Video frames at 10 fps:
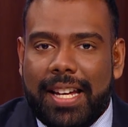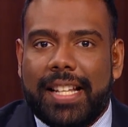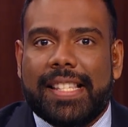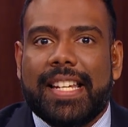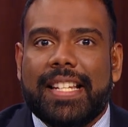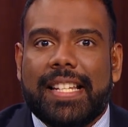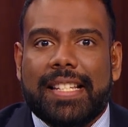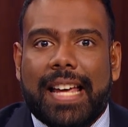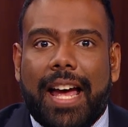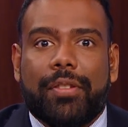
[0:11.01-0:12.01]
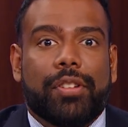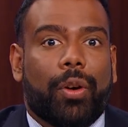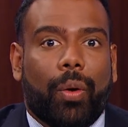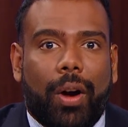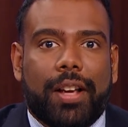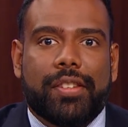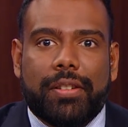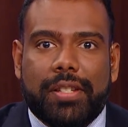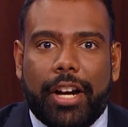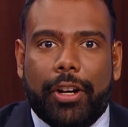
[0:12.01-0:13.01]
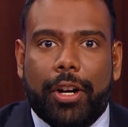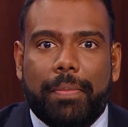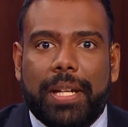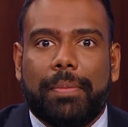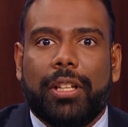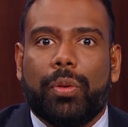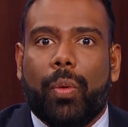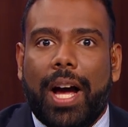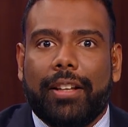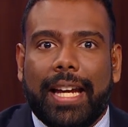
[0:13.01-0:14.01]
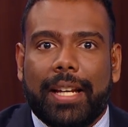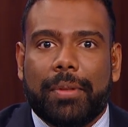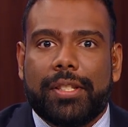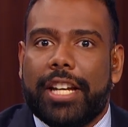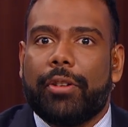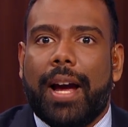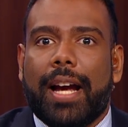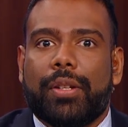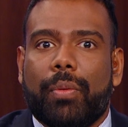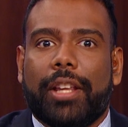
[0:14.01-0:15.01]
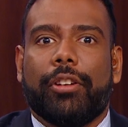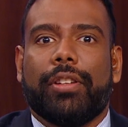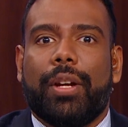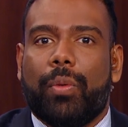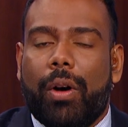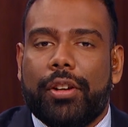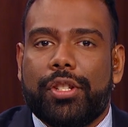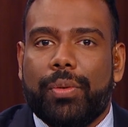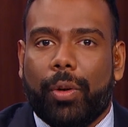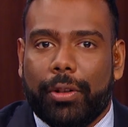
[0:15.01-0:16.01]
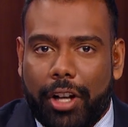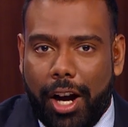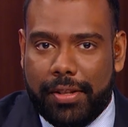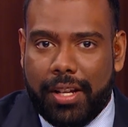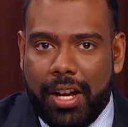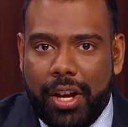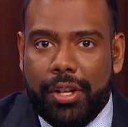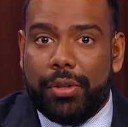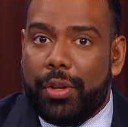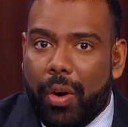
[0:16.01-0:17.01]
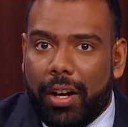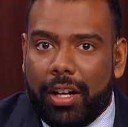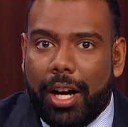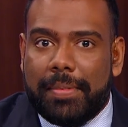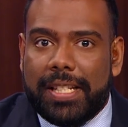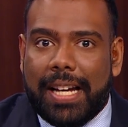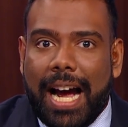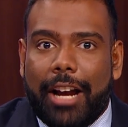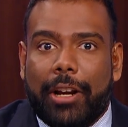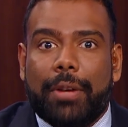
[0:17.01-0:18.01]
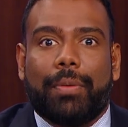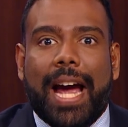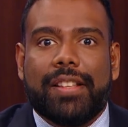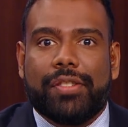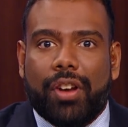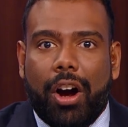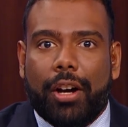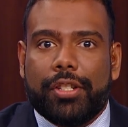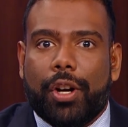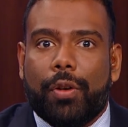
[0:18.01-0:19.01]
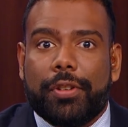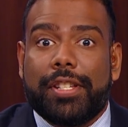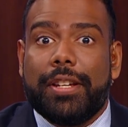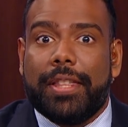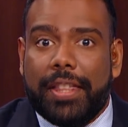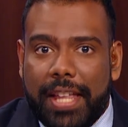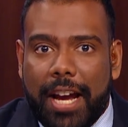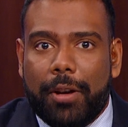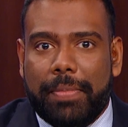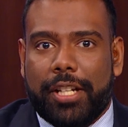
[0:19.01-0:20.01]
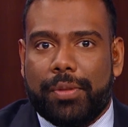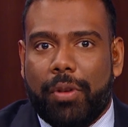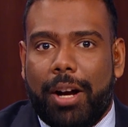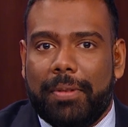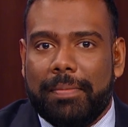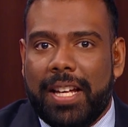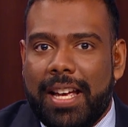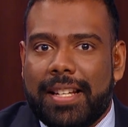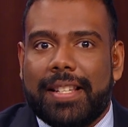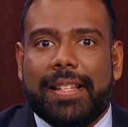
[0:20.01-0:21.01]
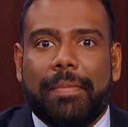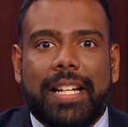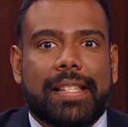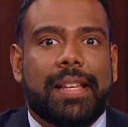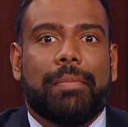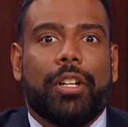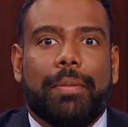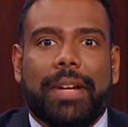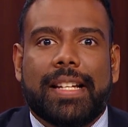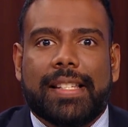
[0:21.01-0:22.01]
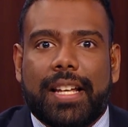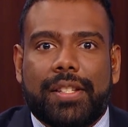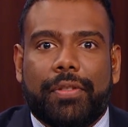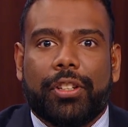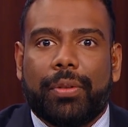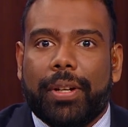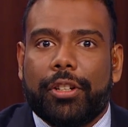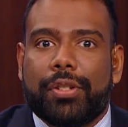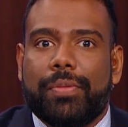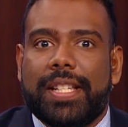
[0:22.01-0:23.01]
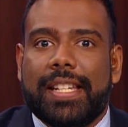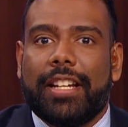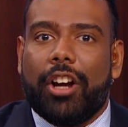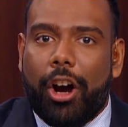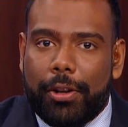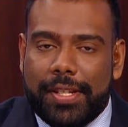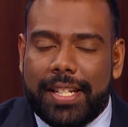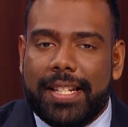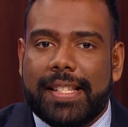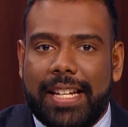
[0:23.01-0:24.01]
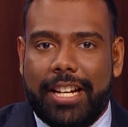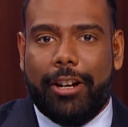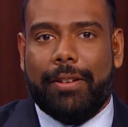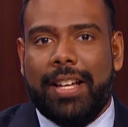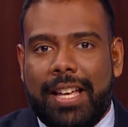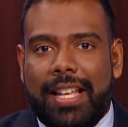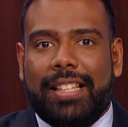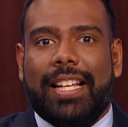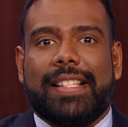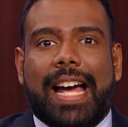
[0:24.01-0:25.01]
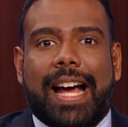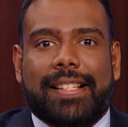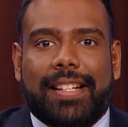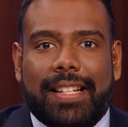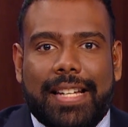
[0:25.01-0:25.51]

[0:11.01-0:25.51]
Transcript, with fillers: In cities and towns across Ontario, people and wild animals interact whether they want to or not. New York opted to hire a rat czar to oversee their biggest problem. Does something similar make sense for the critters we see in our cities here? Let's ask